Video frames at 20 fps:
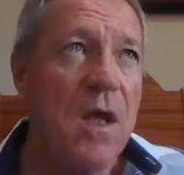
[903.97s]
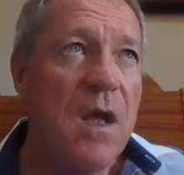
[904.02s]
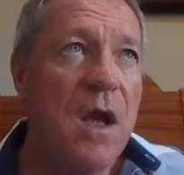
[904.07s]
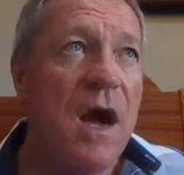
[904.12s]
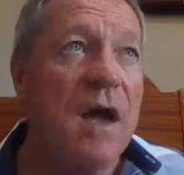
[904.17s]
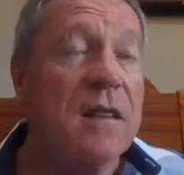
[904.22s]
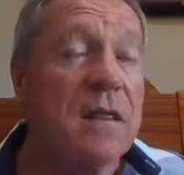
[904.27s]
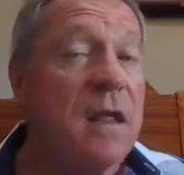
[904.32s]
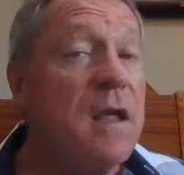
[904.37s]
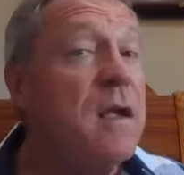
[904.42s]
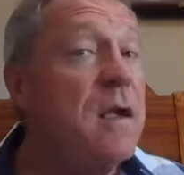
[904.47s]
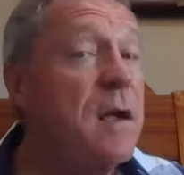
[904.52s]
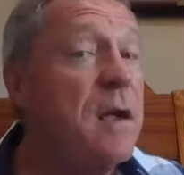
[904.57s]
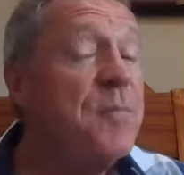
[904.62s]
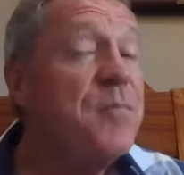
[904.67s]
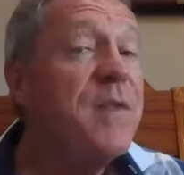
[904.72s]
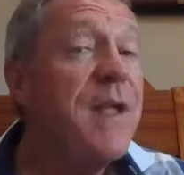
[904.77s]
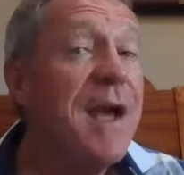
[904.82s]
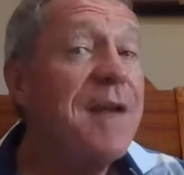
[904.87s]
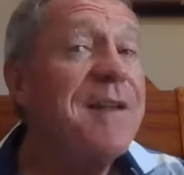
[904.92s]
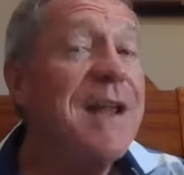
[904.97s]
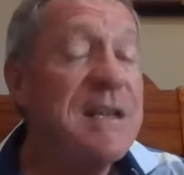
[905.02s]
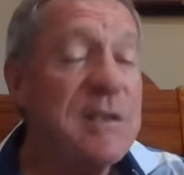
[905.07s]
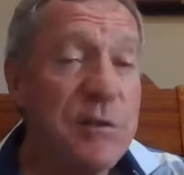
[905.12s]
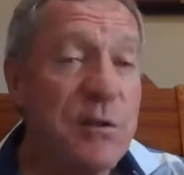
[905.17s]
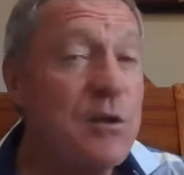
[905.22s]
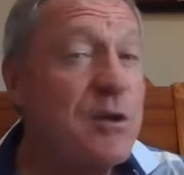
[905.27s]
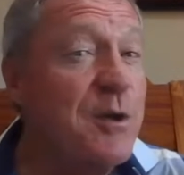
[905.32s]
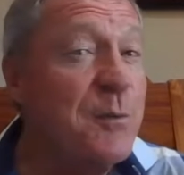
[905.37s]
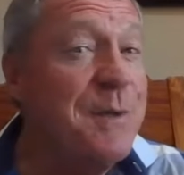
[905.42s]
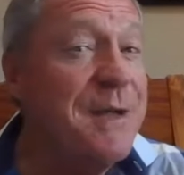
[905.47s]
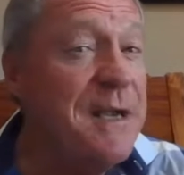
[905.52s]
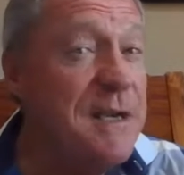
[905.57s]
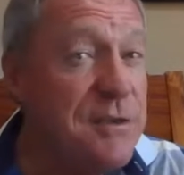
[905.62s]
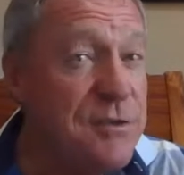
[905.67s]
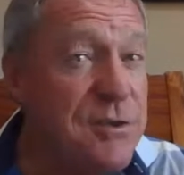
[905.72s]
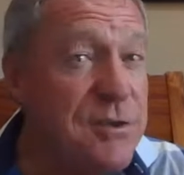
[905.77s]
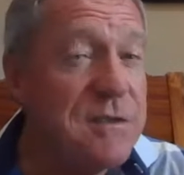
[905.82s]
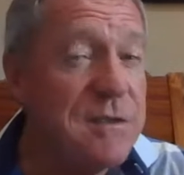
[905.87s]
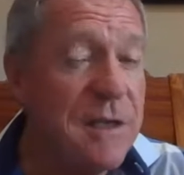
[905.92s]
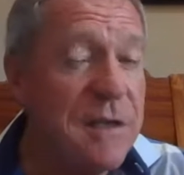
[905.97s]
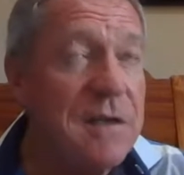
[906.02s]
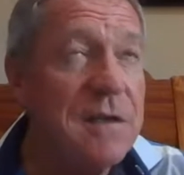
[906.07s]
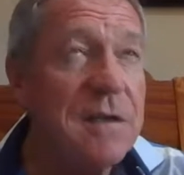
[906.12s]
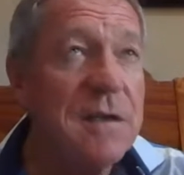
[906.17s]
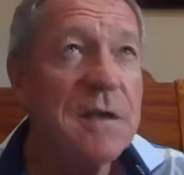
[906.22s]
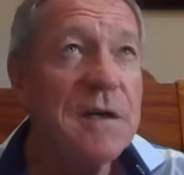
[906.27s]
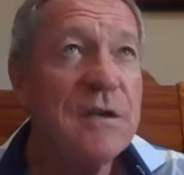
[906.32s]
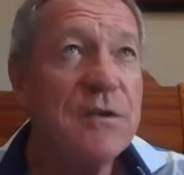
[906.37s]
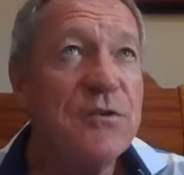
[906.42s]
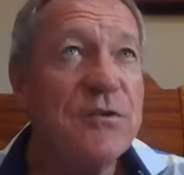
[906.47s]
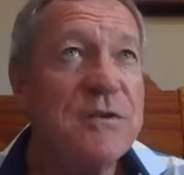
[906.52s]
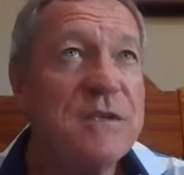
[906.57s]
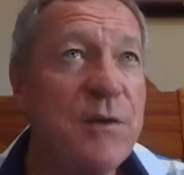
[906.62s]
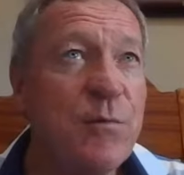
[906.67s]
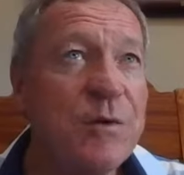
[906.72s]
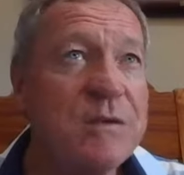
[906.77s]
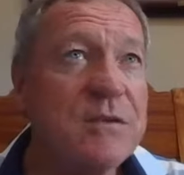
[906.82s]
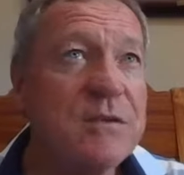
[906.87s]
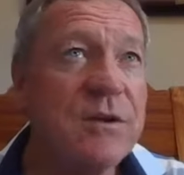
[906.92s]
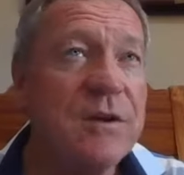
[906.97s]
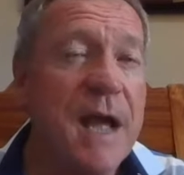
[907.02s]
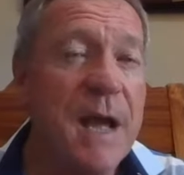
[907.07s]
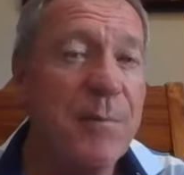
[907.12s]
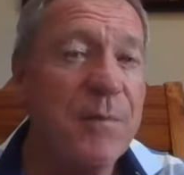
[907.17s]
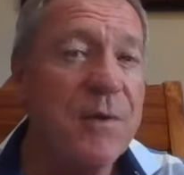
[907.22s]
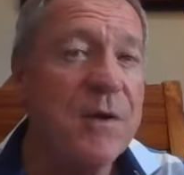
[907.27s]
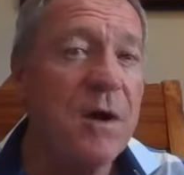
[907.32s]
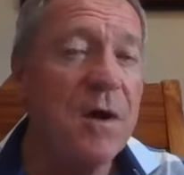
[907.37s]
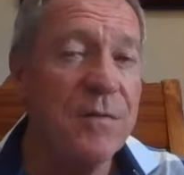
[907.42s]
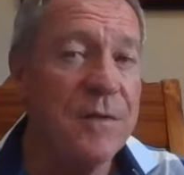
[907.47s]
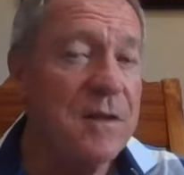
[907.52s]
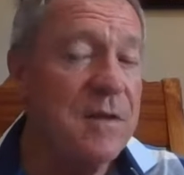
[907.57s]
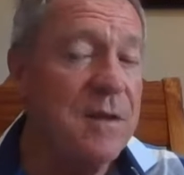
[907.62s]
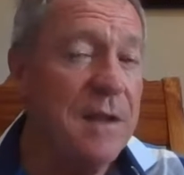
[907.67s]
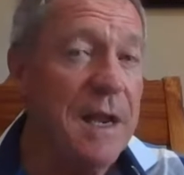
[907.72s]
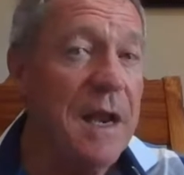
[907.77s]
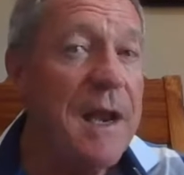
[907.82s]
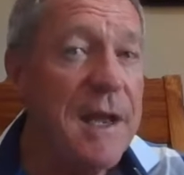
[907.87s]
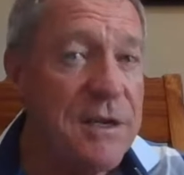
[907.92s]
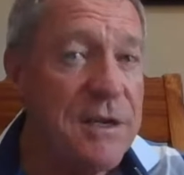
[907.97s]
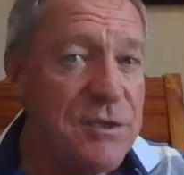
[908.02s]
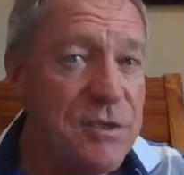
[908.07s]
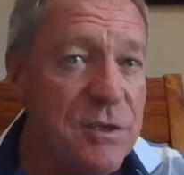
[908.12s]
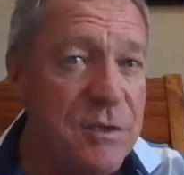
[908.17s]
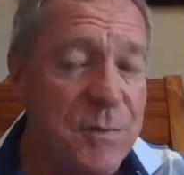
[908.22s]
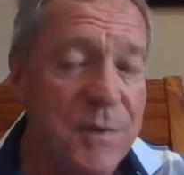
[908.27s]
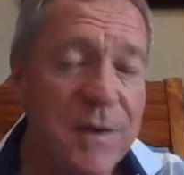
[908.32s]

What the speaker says: I think, and that's going to be interesting to see what's going to happen after the election,